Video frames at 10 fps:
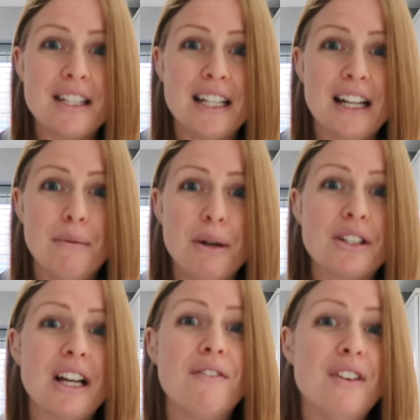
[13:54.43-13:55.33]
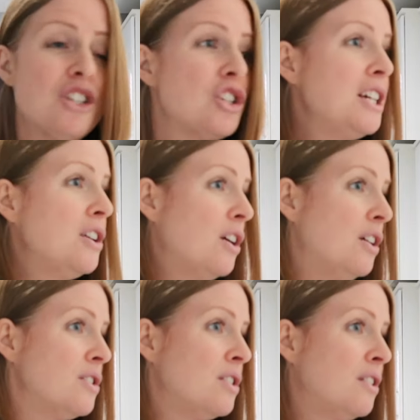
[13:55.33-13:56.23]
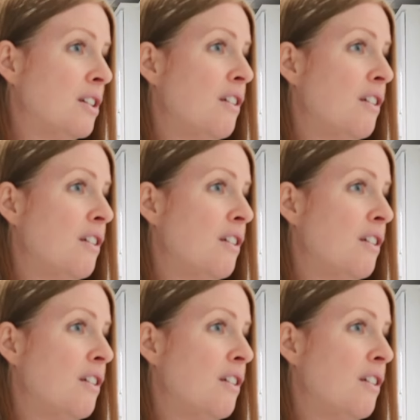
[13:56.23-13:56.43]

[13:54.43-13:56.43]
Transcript: dinner because I've literally got